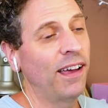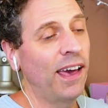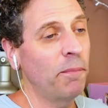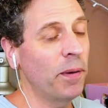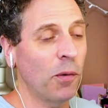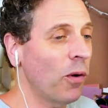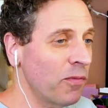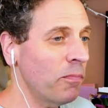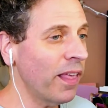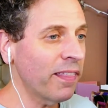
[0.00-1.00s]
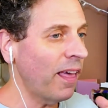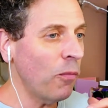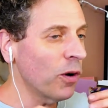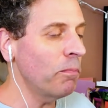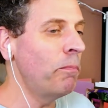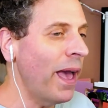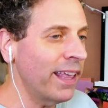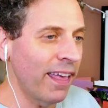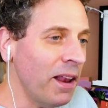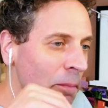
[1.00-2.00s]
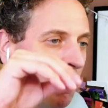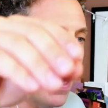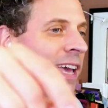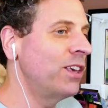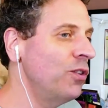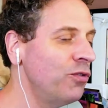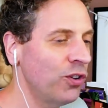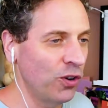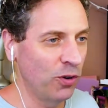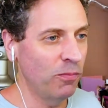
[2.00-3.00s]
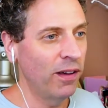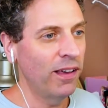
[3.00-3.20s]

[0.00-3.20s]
But it wasn't like they didn't beg YouTube.